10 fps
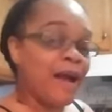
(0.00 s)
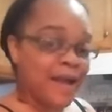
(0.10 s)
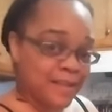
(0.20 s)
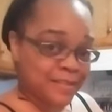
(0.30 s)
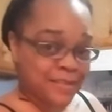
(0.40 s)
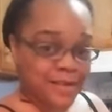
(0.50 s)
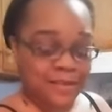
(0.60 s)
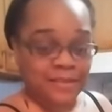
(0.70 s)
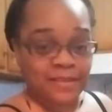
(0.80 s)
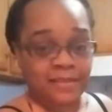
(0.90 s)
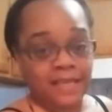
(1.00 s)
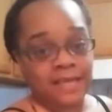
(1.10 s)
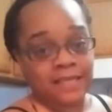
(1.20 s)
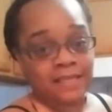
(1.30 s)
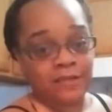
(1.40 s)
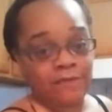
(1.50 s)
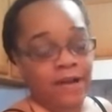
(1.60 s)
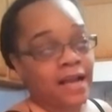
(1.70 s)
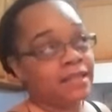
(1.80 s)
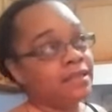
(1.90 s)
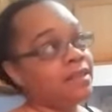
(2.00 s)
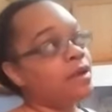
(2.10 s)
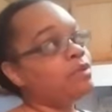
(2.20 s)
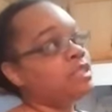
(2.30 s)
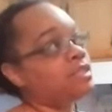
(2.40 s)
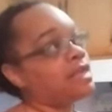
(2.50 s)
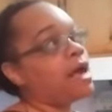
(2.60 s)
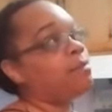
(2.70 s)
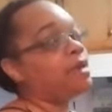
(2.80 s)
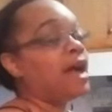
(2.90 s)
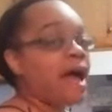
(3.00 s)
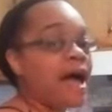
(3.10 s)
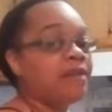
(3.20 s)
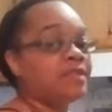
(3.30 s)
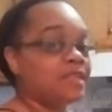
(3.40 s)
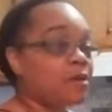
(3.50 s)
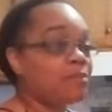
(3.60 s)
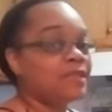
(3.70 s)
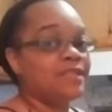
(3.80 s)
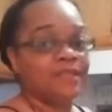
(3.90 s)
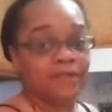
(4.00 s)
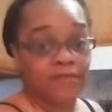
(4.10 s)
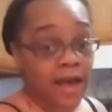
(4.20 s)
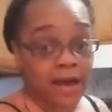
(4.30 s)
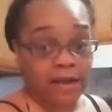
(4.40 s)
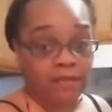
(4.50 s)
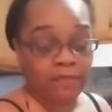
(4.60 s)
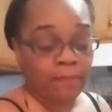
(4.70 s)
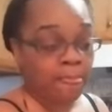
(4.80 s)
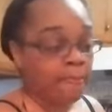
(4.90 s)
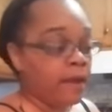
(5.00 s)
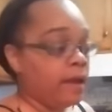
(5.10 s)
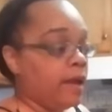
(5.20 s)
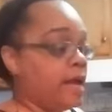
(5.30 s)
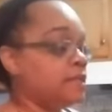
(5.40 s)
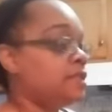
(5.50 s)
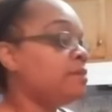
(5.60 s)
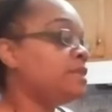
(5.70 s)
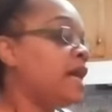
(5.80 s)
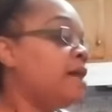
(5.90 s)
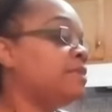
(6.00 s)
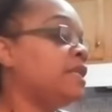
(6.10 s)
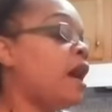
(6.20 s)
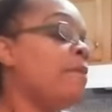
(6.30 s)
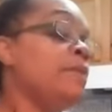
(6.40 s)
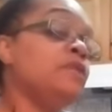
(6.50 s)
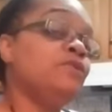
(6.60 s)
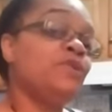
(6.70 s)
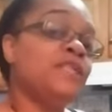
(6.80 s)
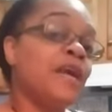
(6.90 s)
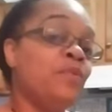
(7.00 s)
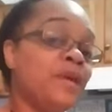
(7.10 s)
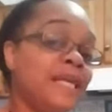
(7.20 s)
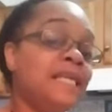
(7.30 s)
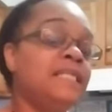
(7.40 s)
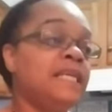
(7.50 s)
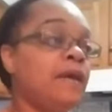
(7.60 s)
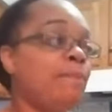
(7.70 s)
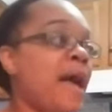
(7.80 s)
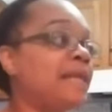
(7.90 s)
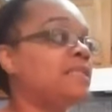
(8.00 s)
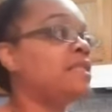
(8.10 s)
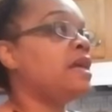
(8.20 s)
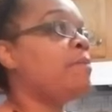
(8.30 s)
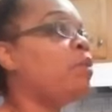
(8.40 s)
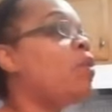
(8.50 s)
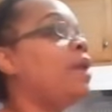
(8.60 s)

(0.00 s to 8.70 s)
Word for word: our ancestors is the fact that they were just happy to have something to survive. And sometimes in our mental state, we need to get back to that